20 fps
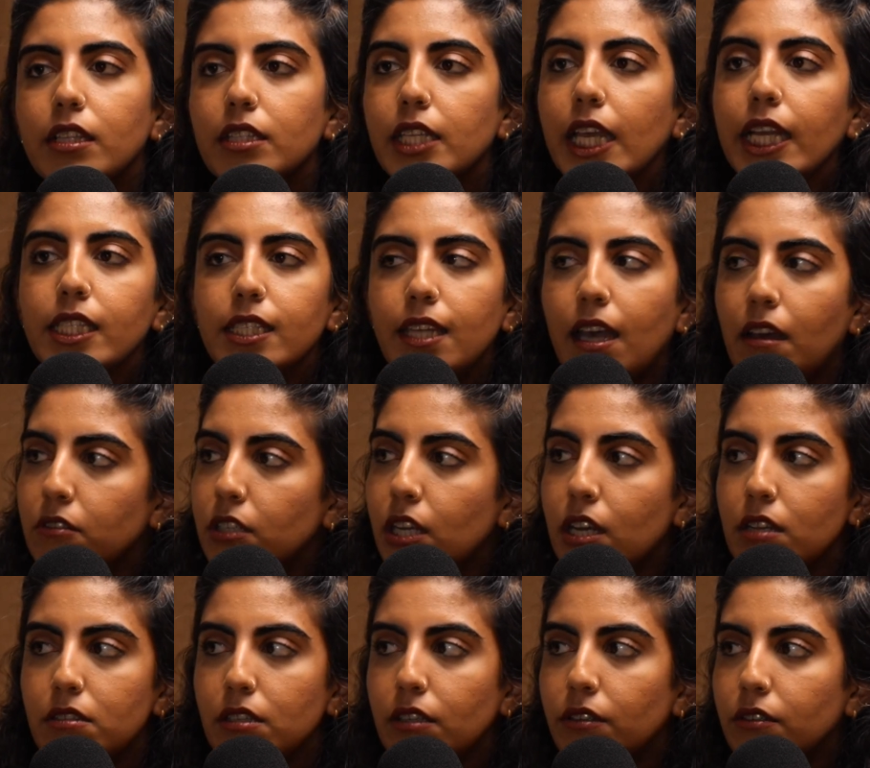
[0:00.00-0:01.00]
Turns out
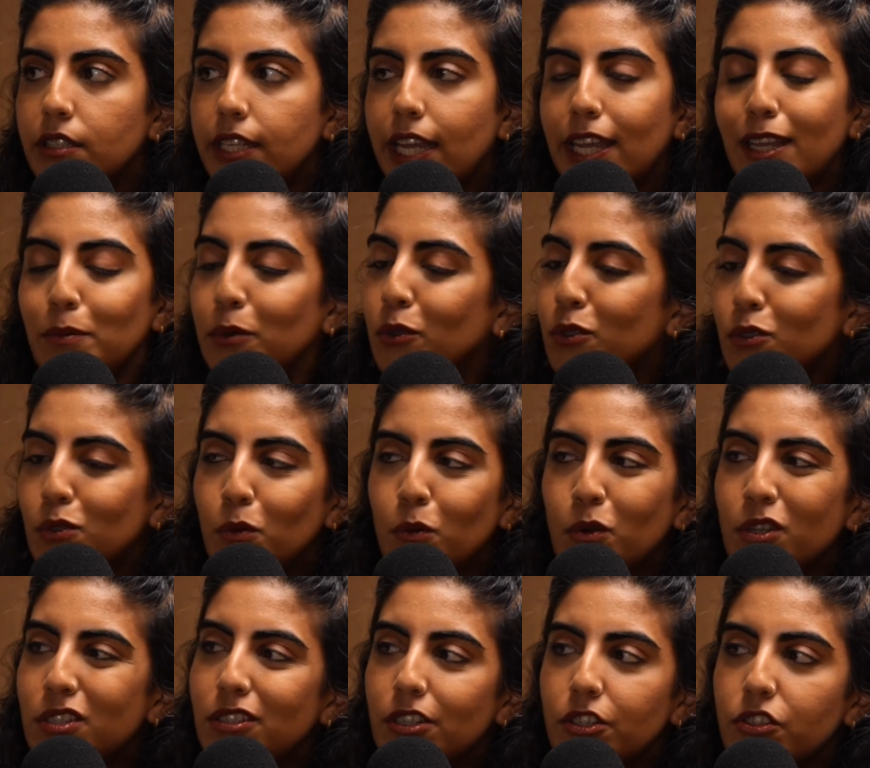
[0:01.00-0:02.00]
dancing on tables
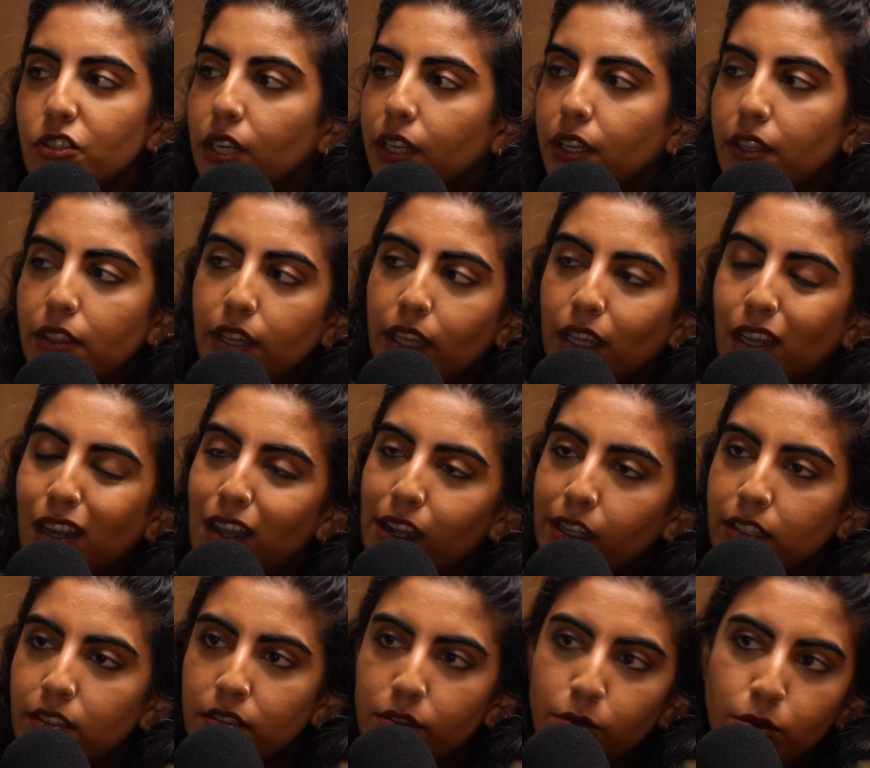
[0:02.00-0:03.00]
wasn't a drunk thing.
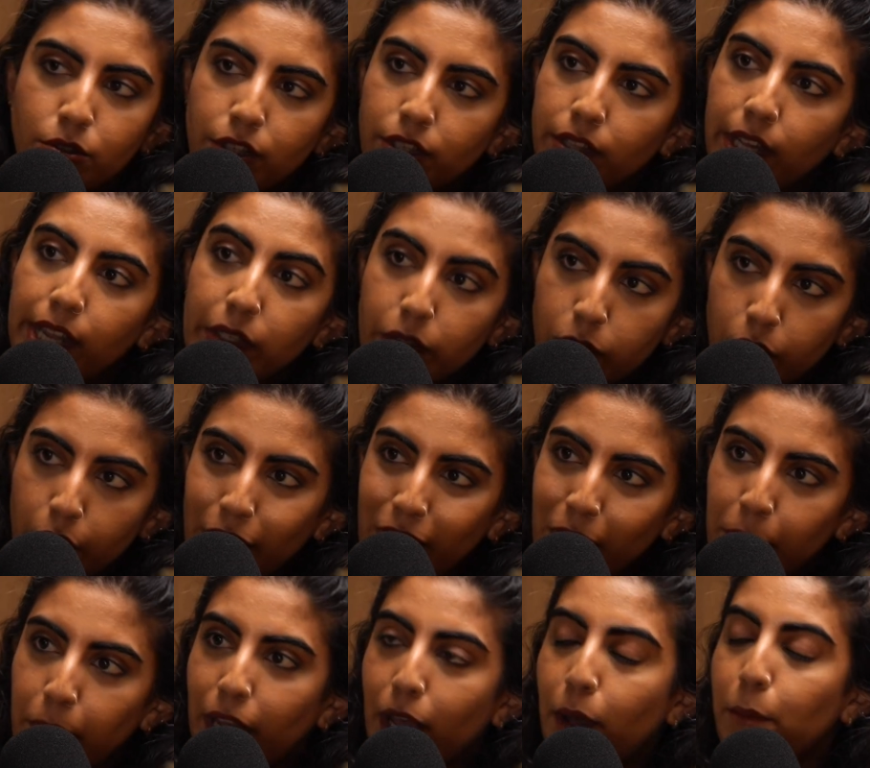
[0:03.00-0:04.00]
I'd still do that
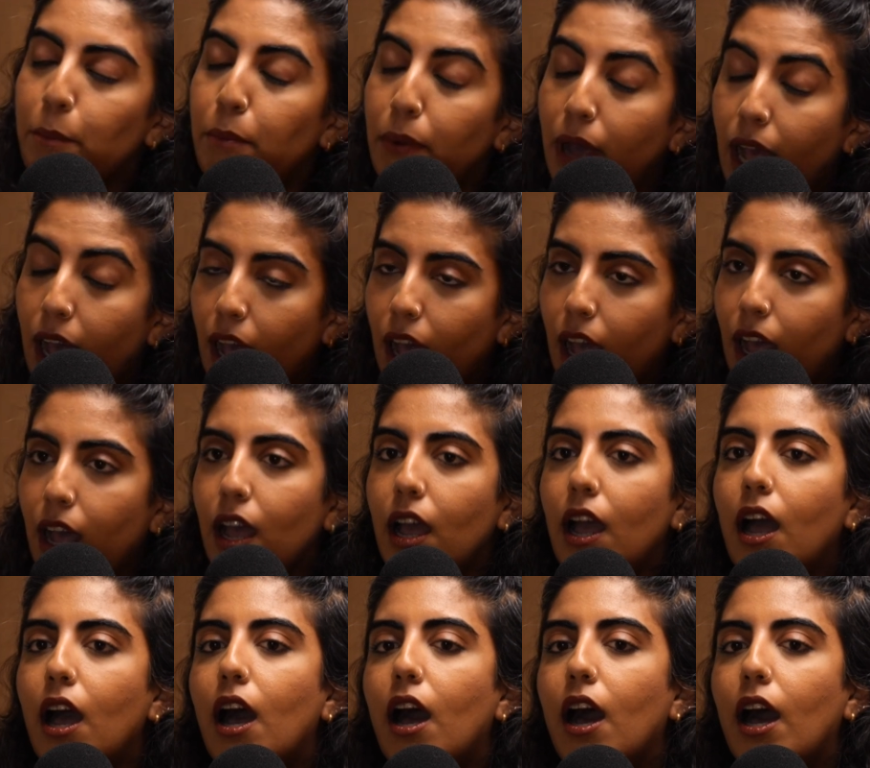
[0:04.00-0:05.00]
sober, but
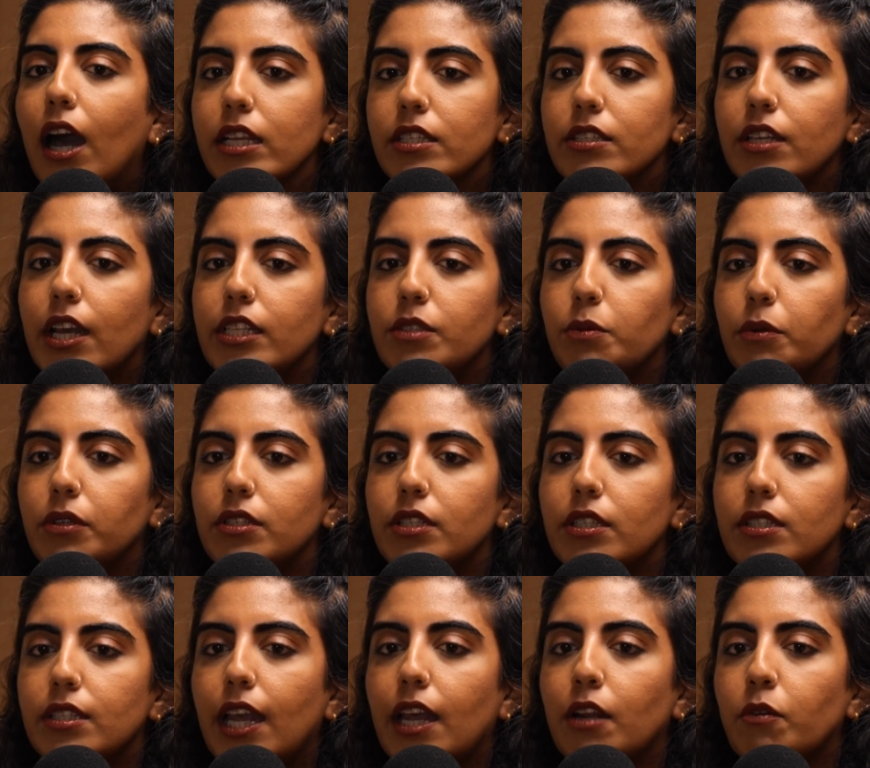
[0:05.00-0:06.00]
I started to
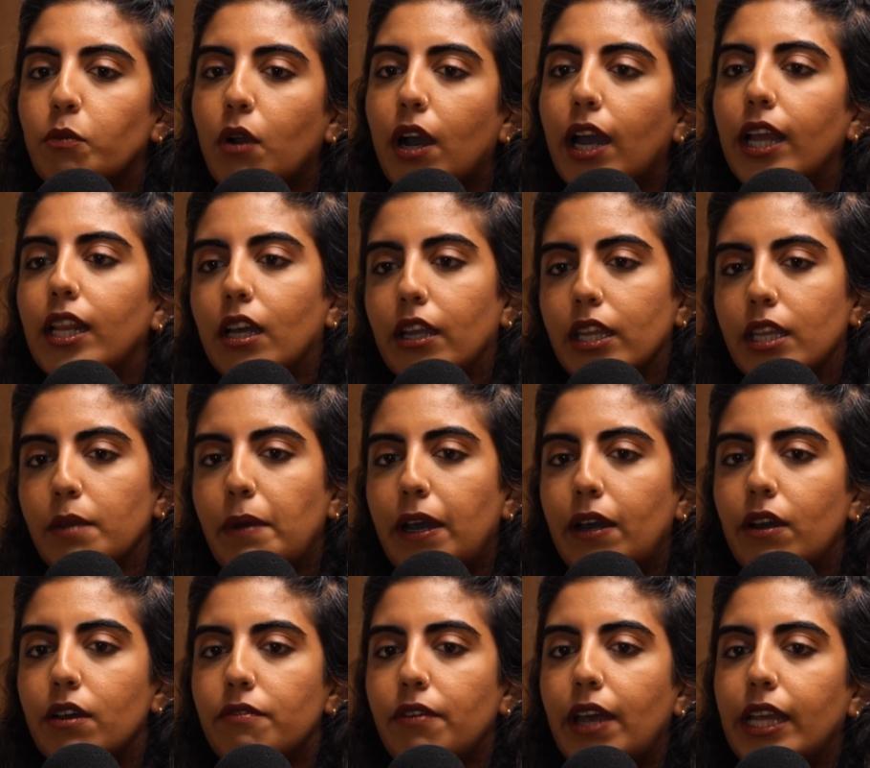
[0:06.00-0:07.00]
understand what I like
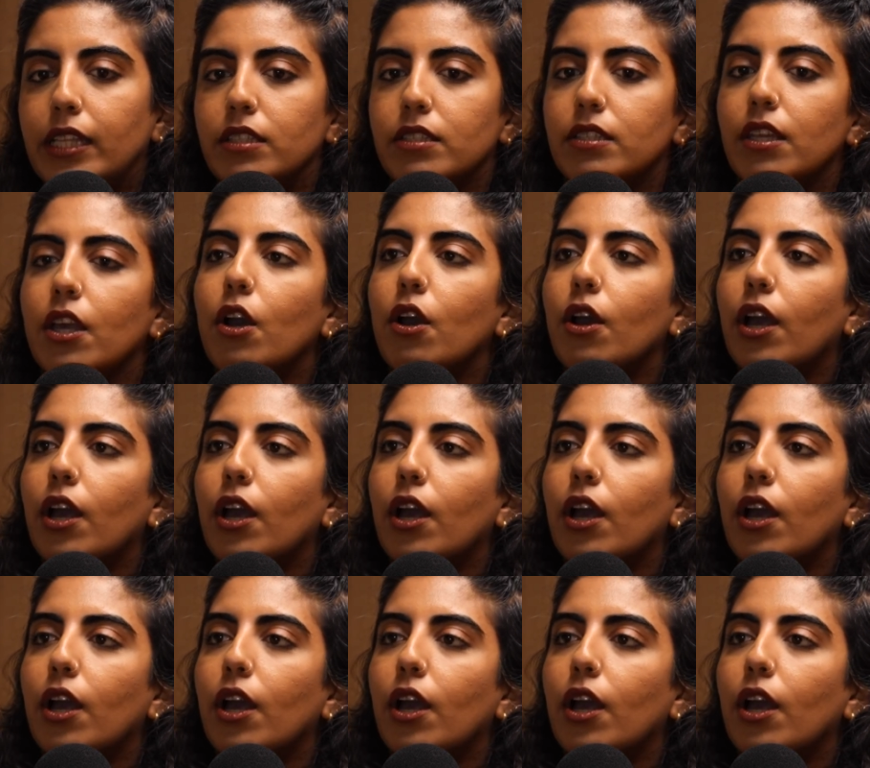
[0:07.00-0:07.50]
about events.